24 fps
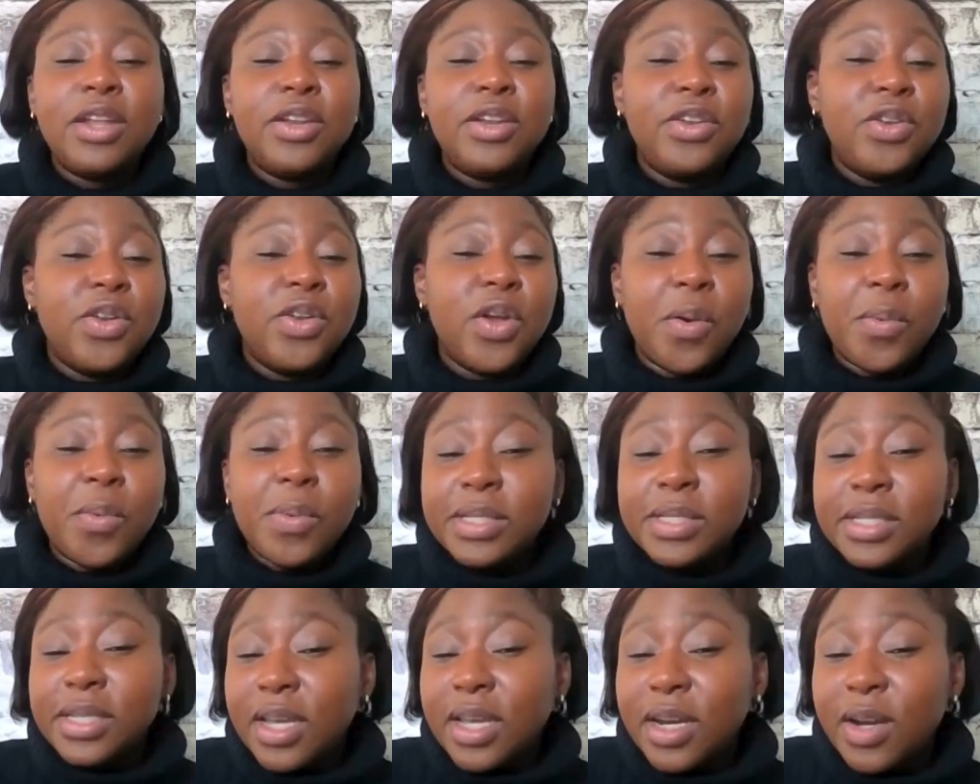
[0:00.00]
No
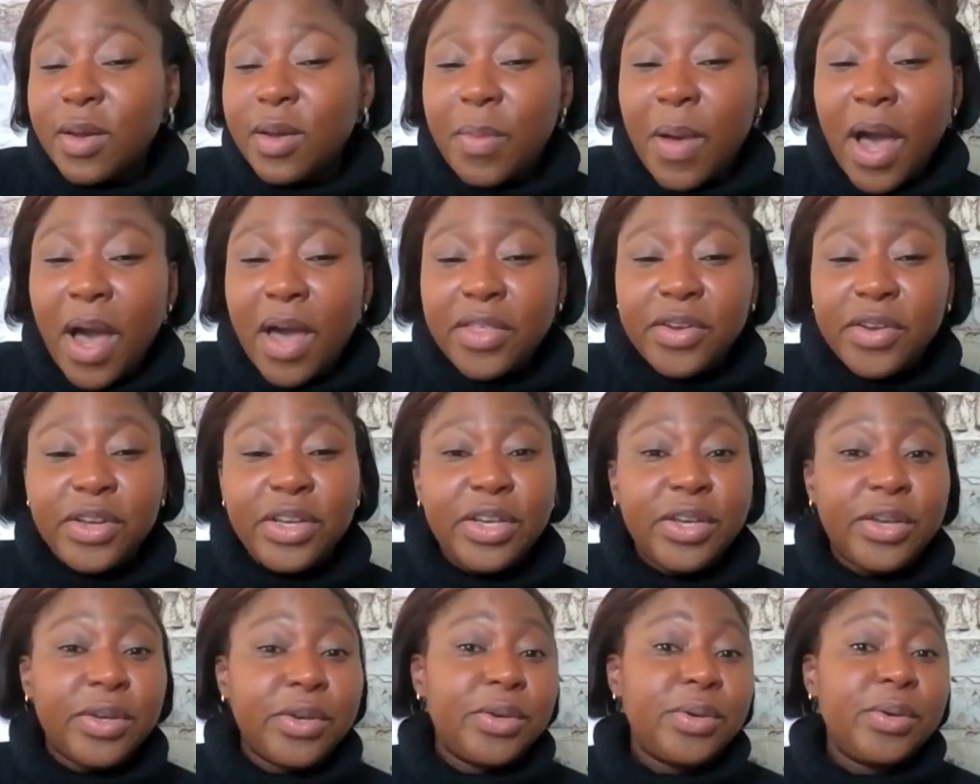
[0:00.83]
one's going to bother
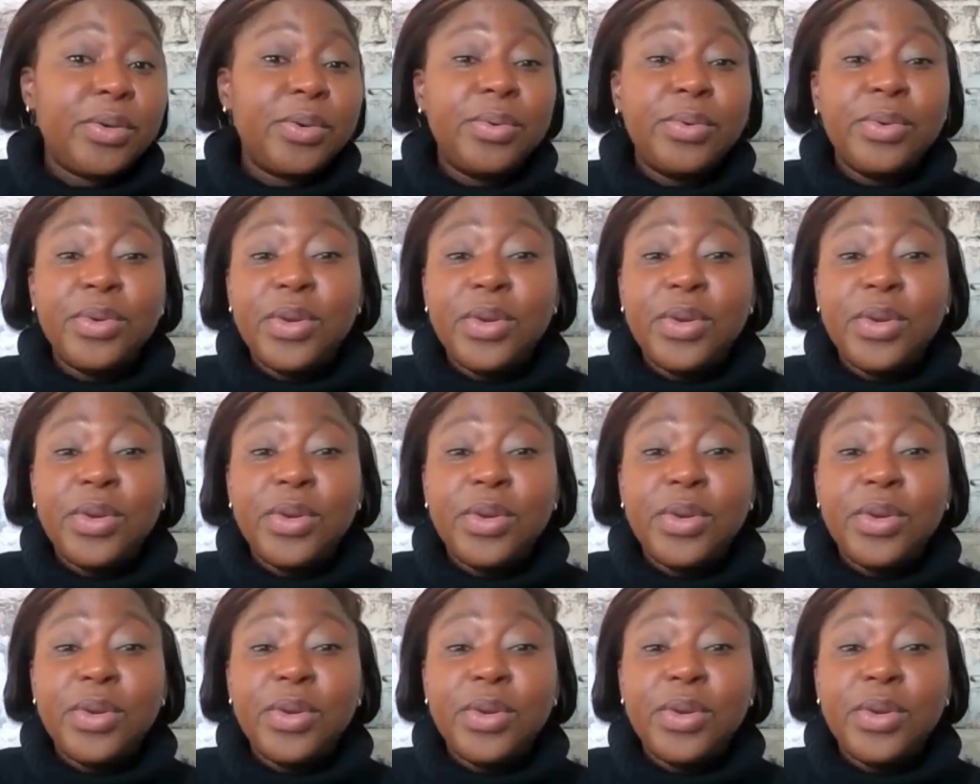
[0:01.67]
you.